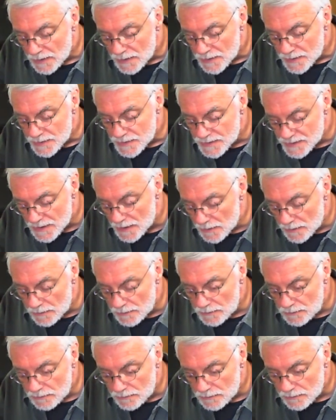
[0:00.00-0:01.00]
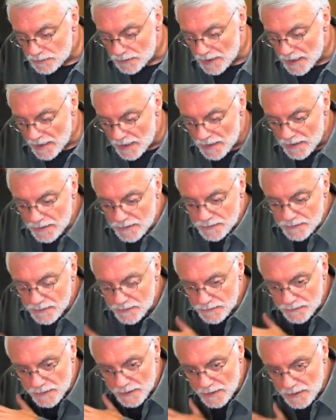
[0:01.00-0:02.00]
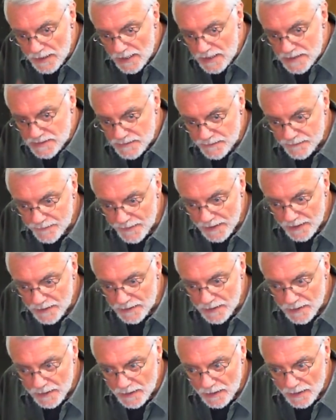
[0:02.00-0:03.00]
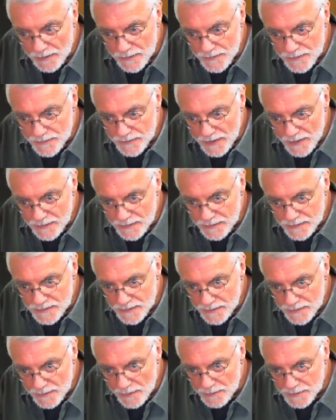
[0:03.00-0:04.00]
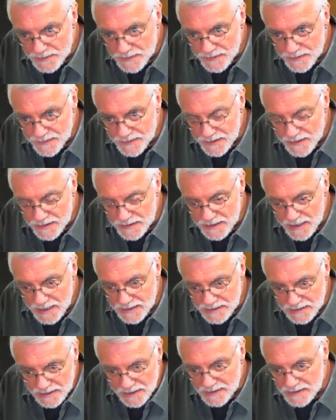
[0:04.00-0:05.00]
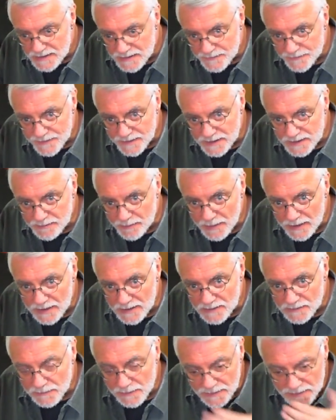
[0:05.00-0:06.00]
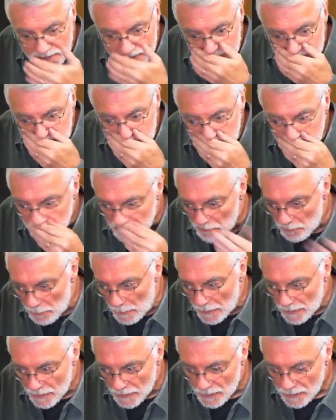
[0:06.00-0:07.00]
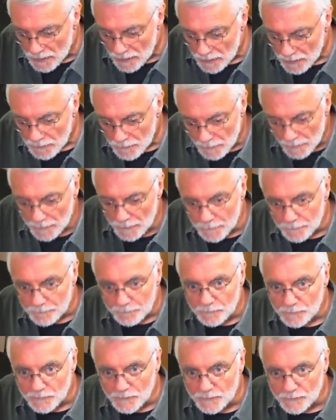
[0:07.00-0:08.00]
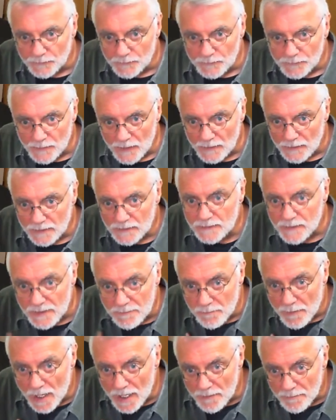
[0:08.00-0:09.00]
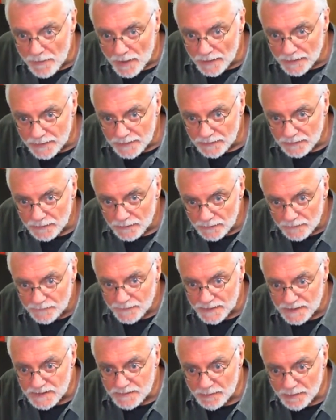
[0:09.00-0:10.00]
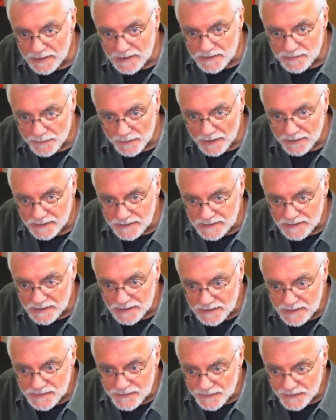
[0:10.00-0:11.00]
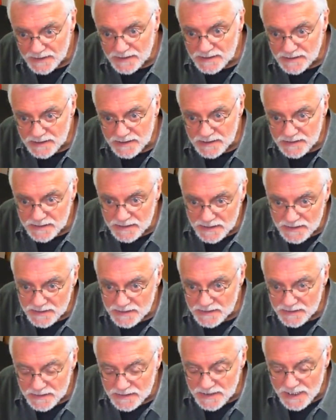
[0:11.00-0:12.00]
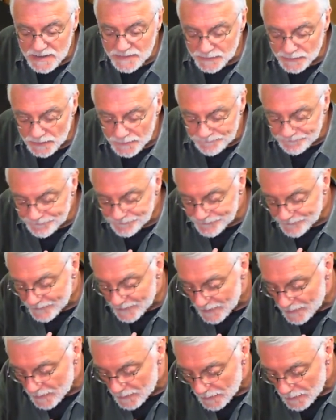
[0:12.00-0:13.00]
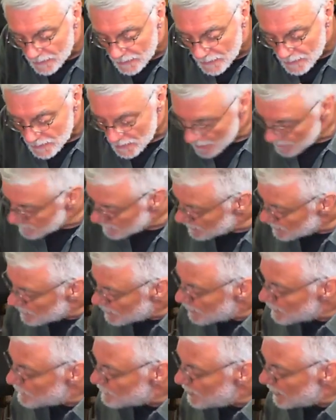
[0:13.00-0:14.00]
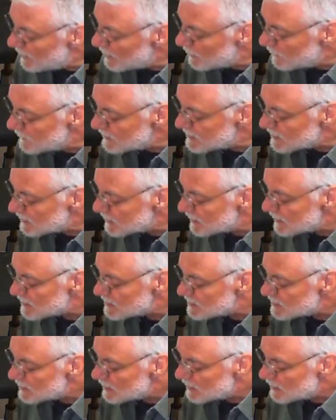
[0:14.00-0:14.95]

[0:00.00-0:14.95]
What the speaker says: So yeah, there are layers of failure, and then there are moments of success, and it's a finished piece, which is, well, in my mind, a finished piece when I decide it's finished is successful. Anyway, back over to this.